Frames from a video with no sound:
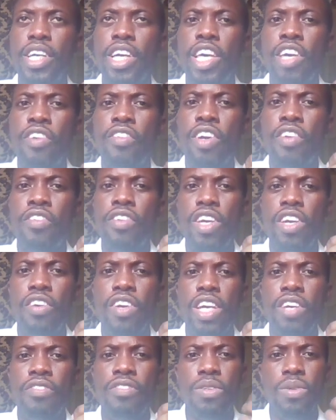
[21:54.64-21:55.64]

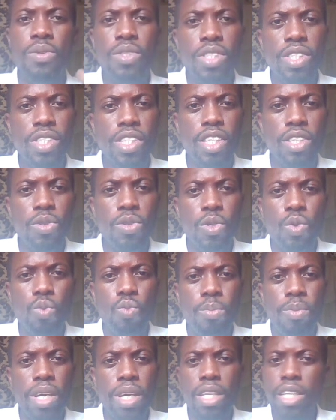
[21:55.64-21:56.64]
if they don't see those
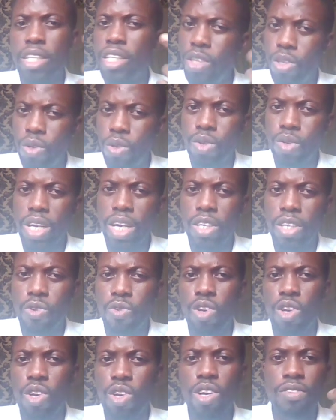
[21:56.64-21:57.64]
women, they don't
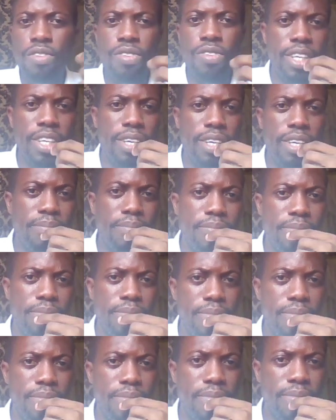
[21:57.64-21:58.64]
long for them,
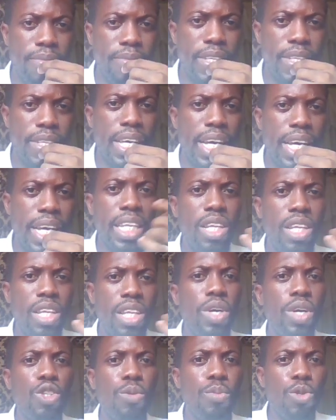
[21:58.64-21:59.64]
and they
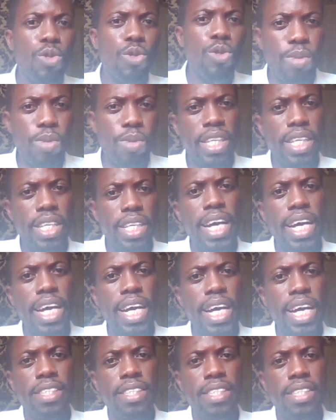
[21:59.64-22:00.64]
were supposed to be in the
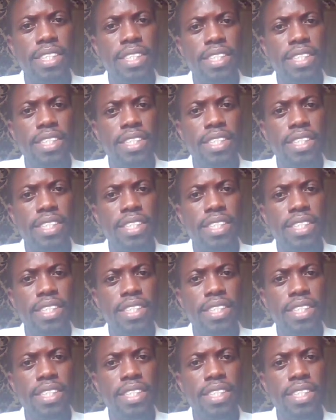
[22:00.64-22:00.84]
garden.